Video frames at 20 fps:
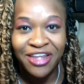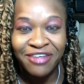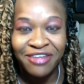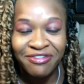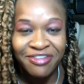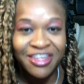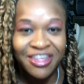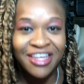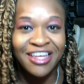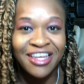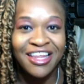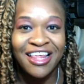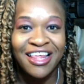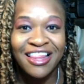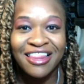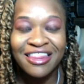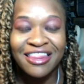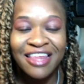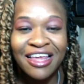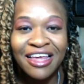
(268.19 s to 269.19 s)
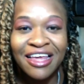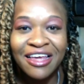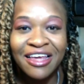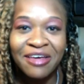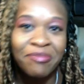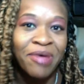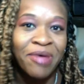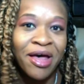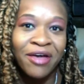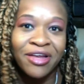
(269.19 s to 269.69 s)
even
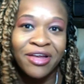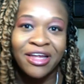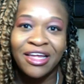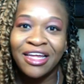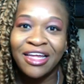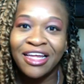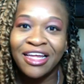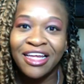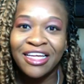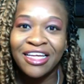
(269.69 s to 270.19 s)
thinking about it.